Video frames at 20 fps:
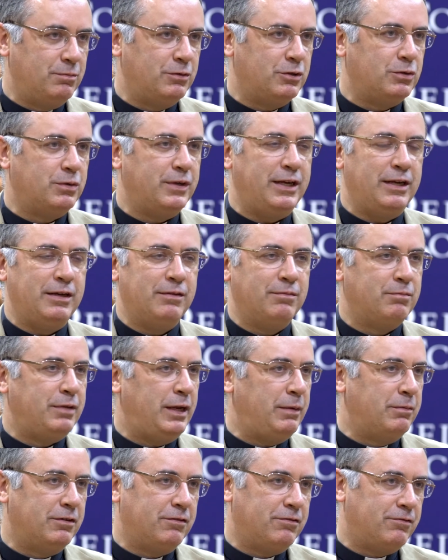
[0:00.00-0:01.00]
between
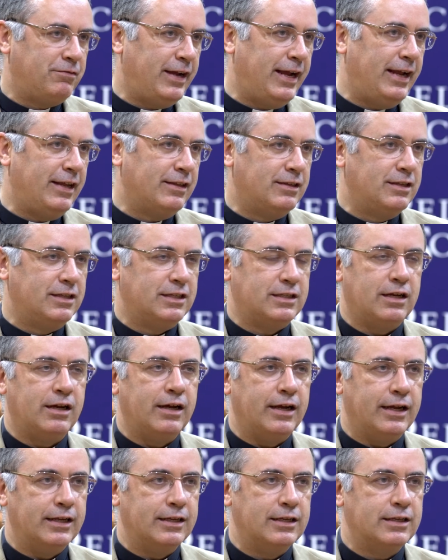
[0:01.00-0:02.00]
people of faith and
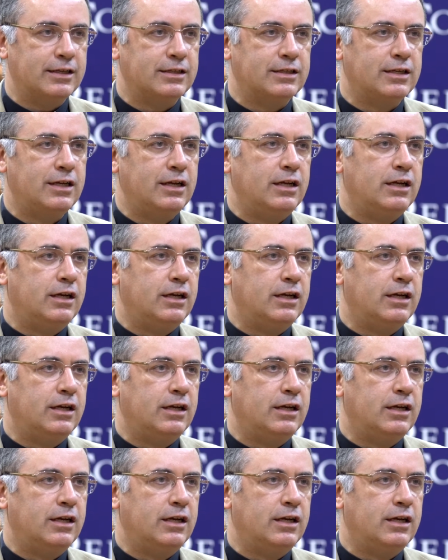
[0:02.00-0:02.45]
science